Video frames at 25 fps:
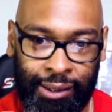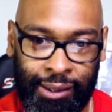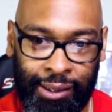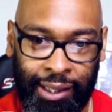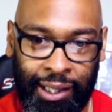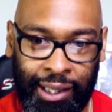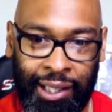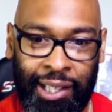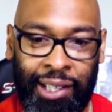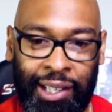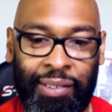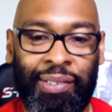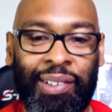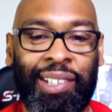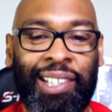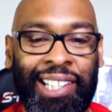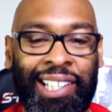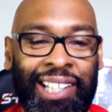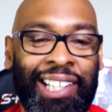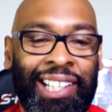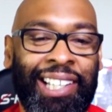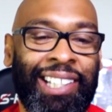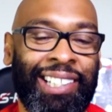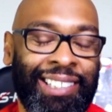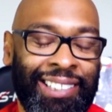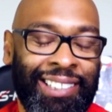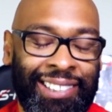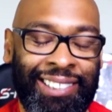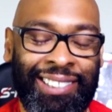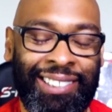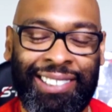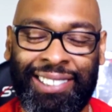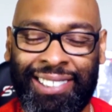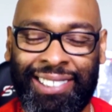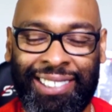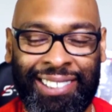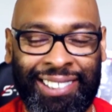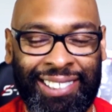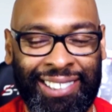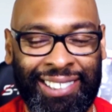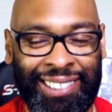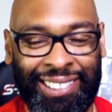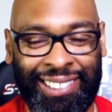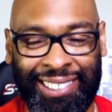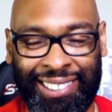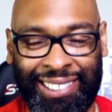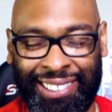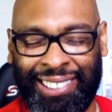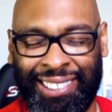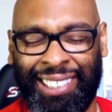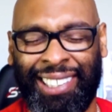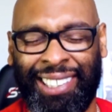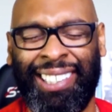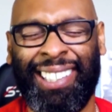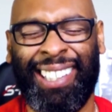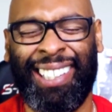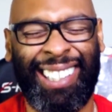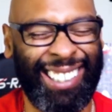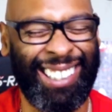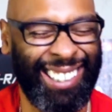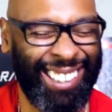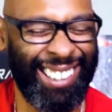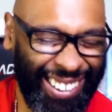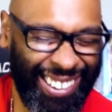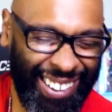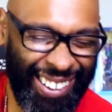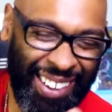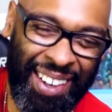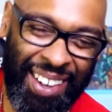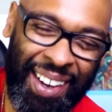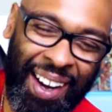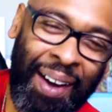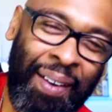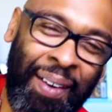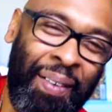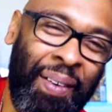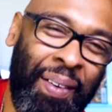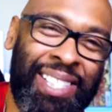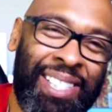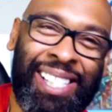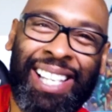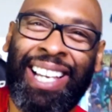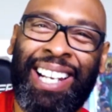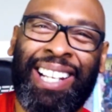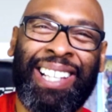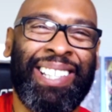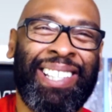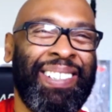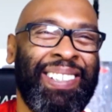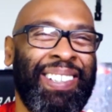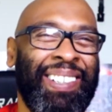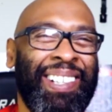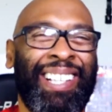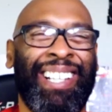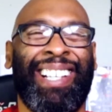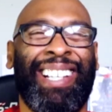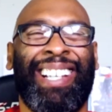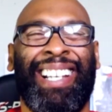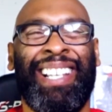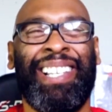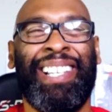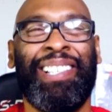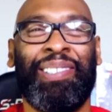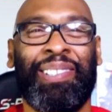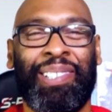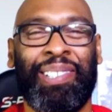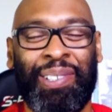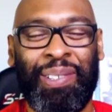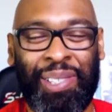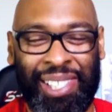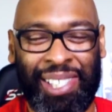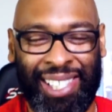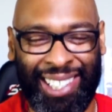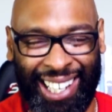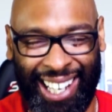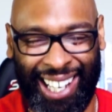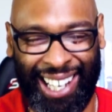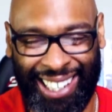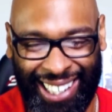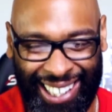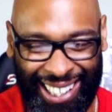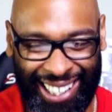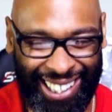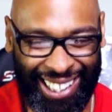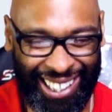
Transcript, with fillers: Evil Lynn. I was going to introduce her like that.